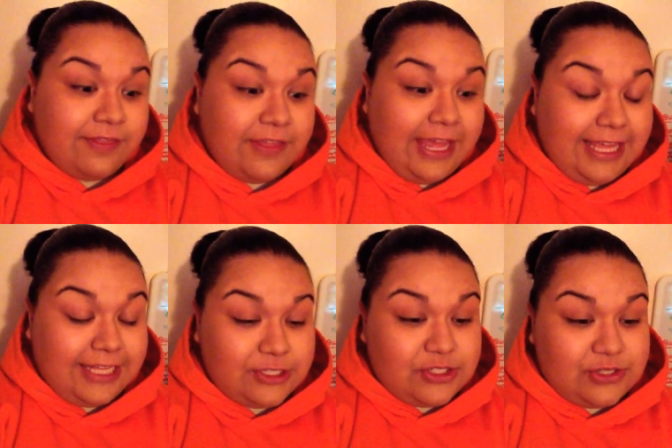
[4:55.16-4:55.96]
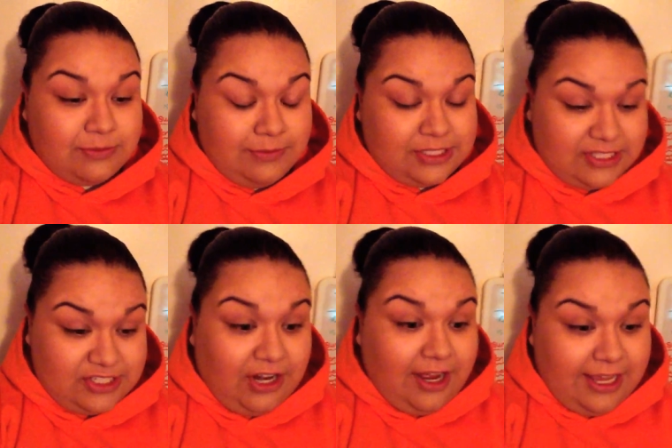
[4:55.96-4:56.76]
They get
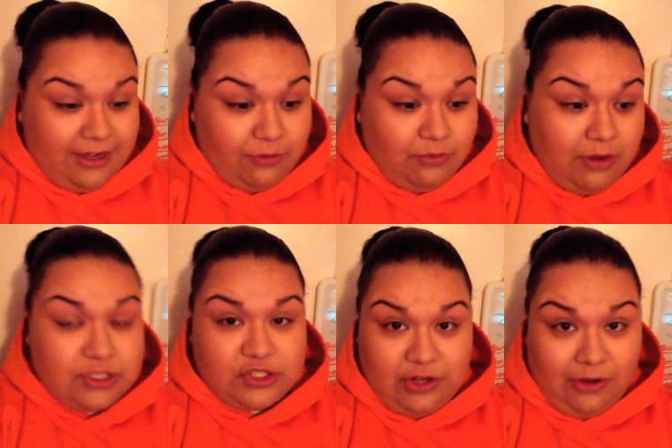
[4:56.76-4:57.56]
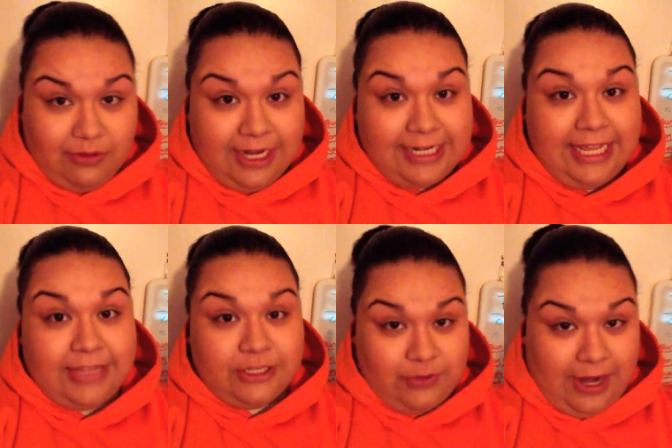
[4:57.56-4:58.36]
stuck in a snow rut in
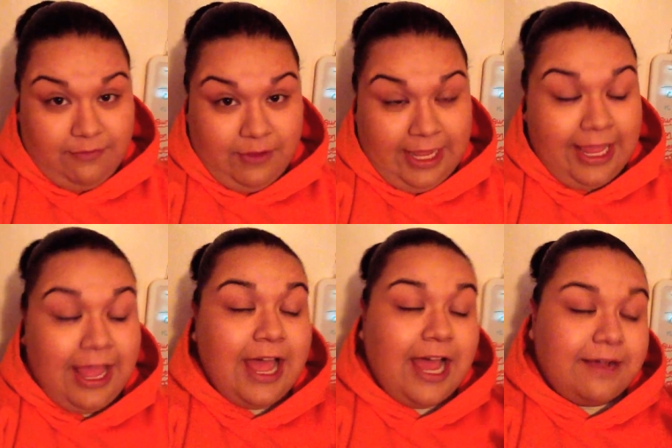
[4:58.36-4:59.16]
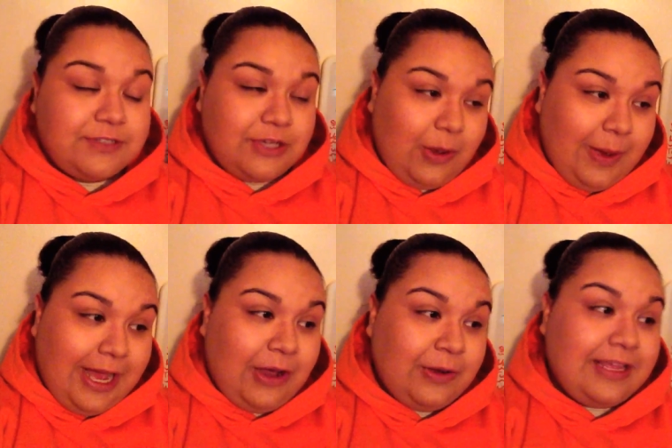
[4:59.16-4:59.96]
the driveway, have to go
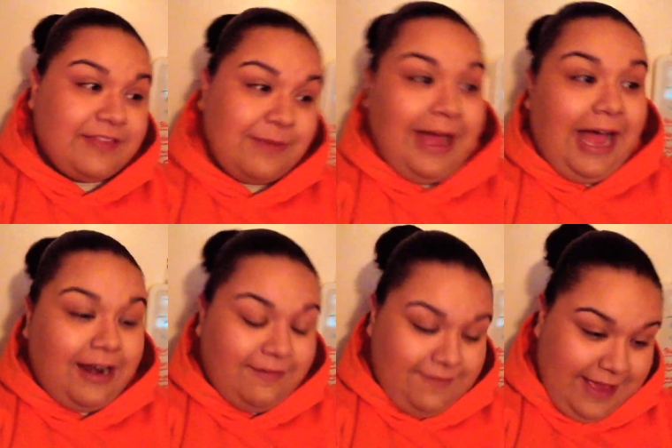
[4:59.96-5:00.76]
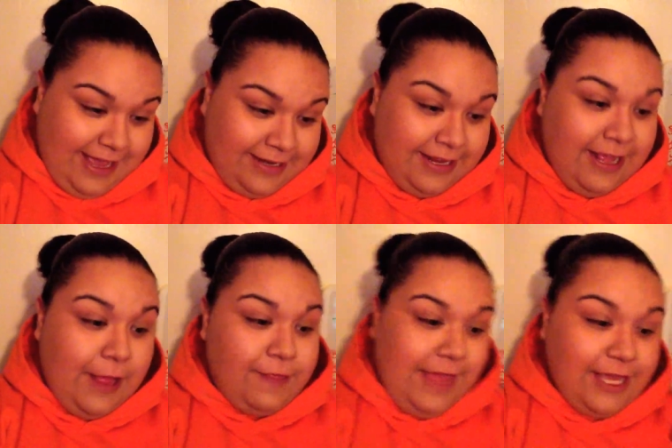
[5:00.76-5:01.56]
out, get them out of that.
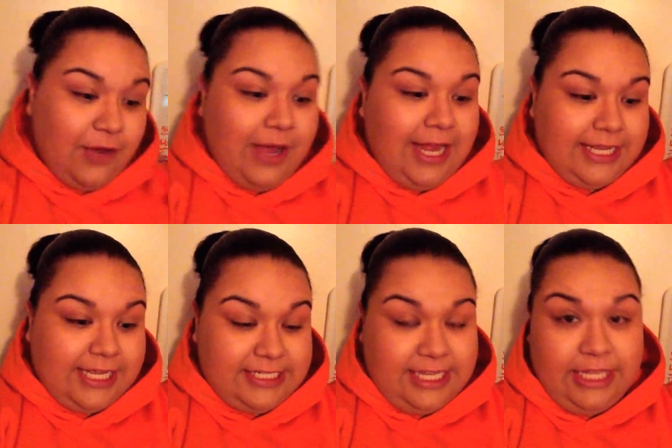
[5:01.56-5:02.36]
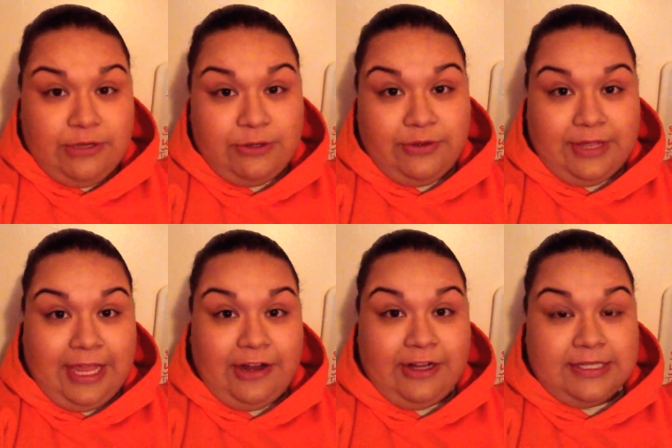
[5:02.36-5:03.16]
They go on and continue doing
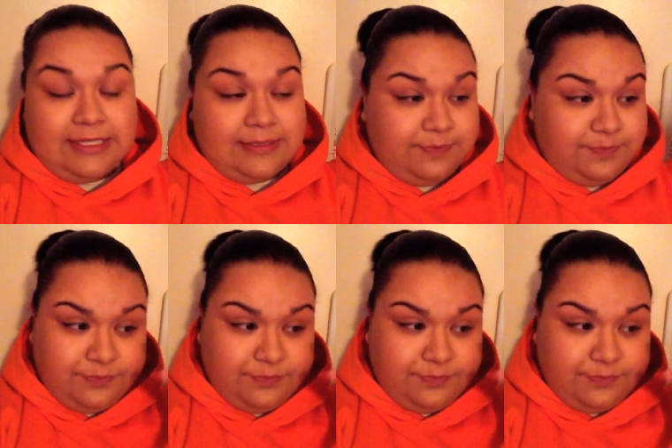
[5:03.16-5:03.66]
errands.